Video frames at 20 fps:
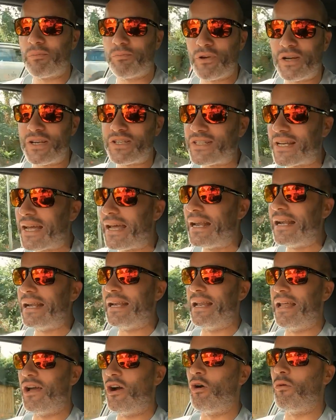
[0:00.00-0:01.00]
appreciate a
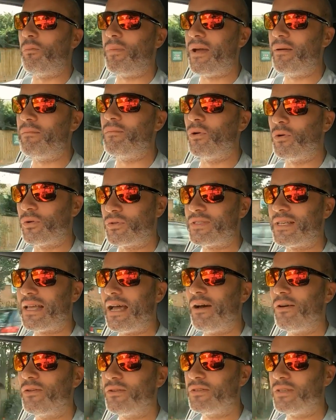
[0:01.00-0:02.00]
little bit more
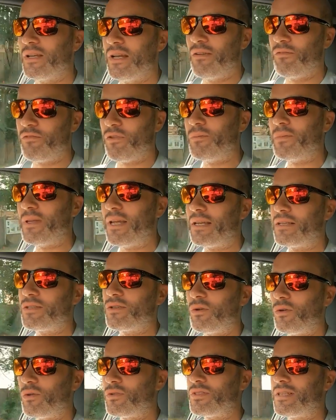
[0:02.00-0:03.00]
sound from the
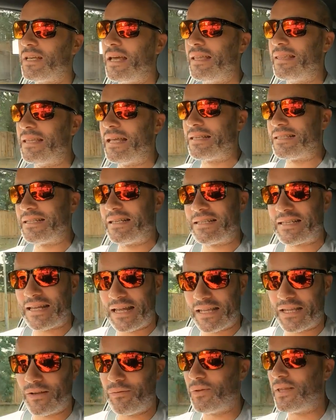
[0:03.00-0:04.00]
exhaust, and that's
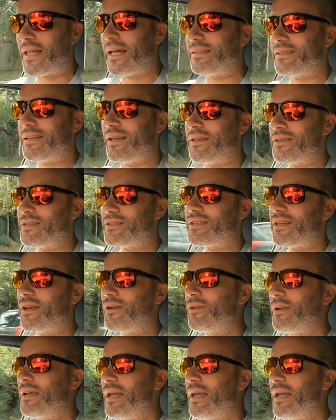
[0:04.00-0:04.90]
exactly what that does. So